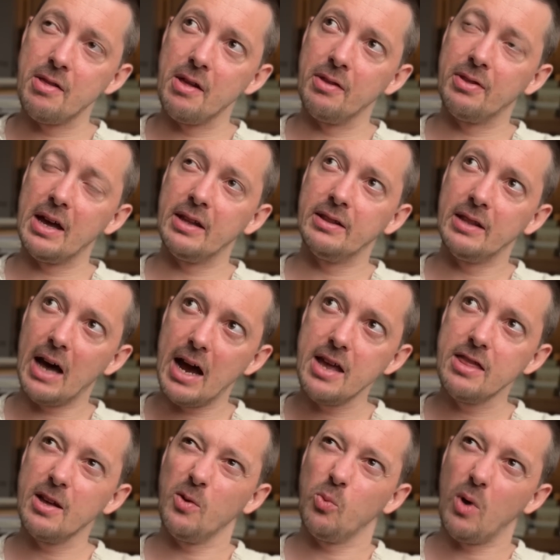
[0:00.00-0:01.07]
they're
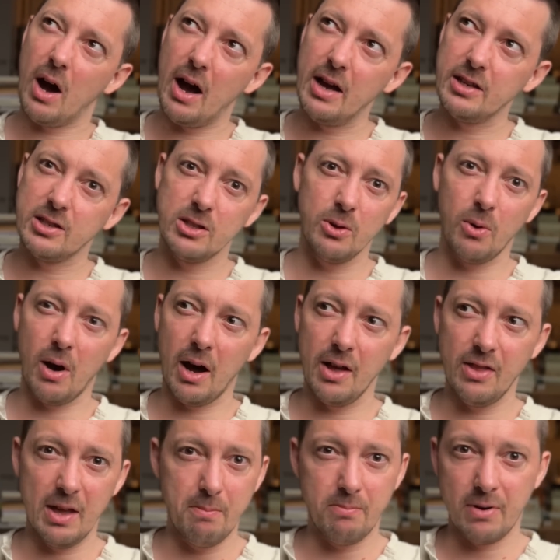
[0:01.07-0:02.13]
neither wise nor are
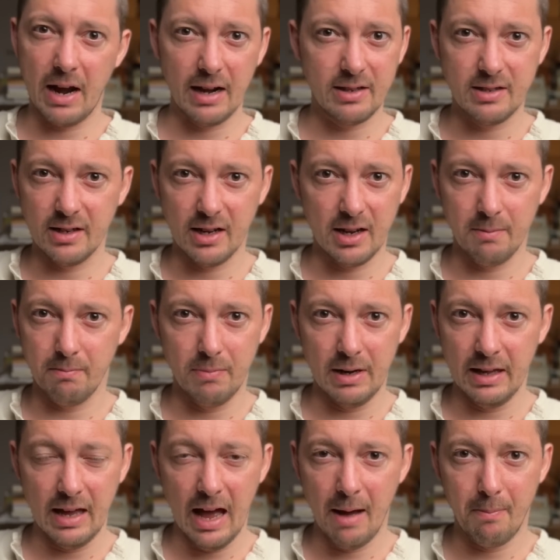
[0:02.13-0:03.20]
they
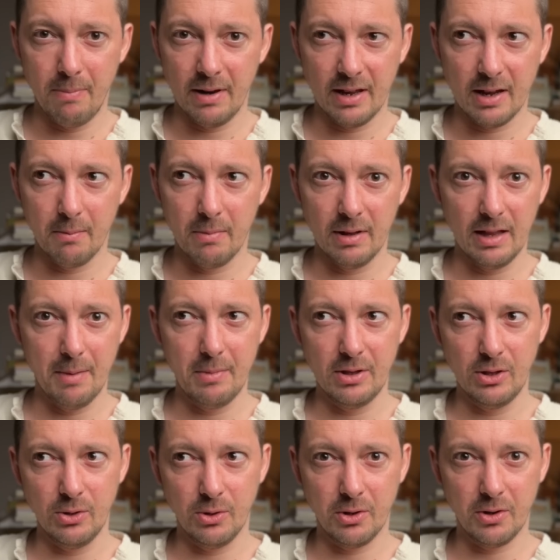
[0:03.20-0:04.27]
practicably applicable.
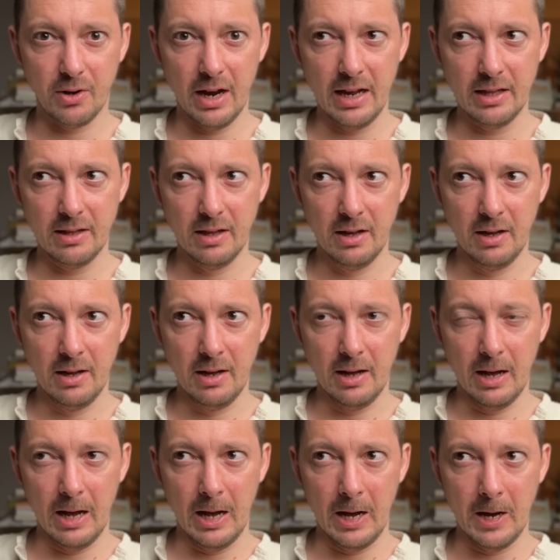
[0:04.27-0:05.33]
Ukraine
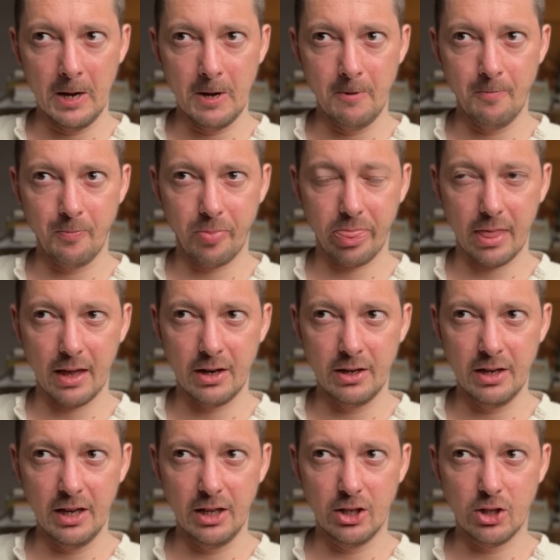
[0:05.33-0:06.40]

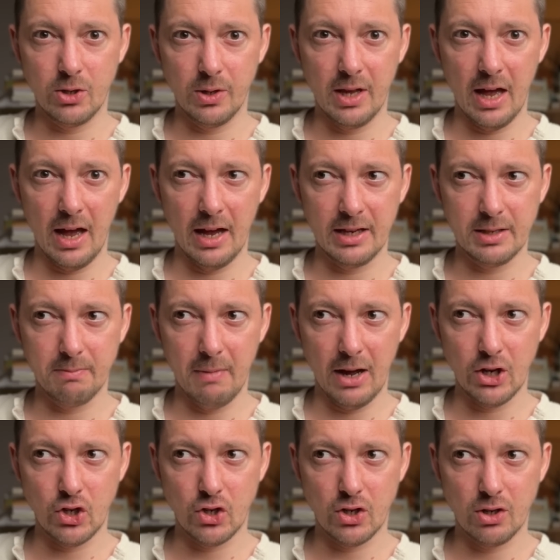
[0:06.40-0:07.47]
needs to get as
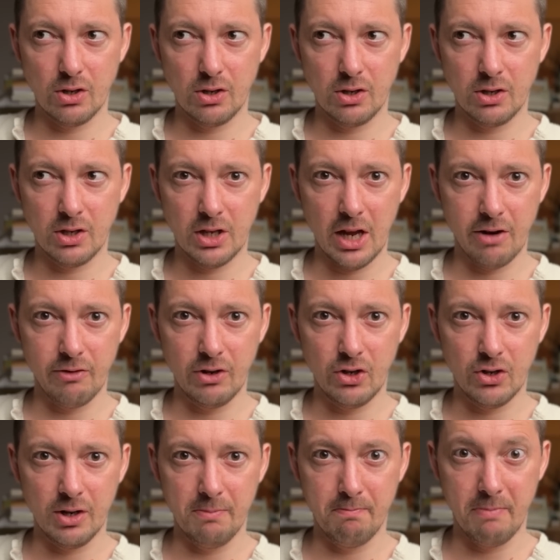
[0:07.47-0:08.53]
much
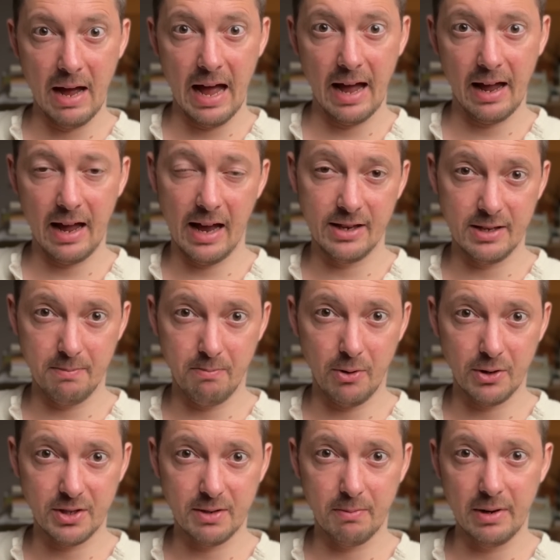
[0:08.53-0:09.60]
territory back as it
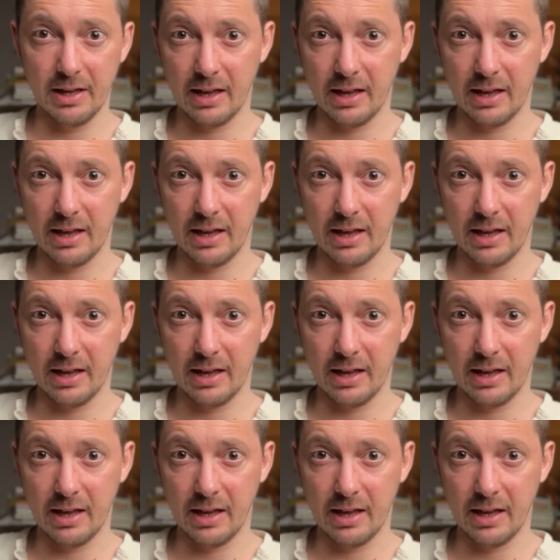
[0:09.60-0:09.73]
possibly